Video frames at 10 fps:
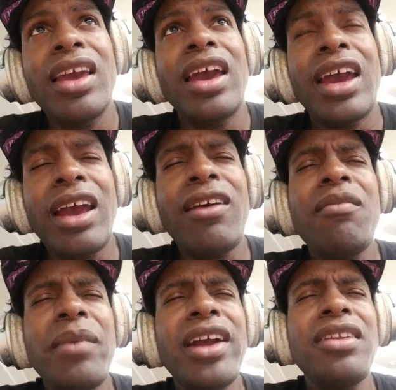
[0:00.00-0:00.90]
how
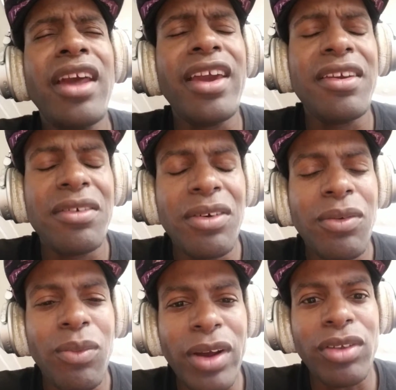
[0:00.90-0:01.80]
my night
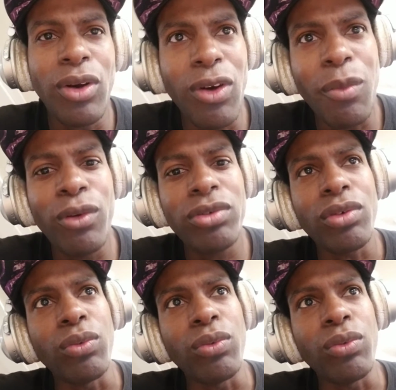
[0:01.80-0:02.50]
was almost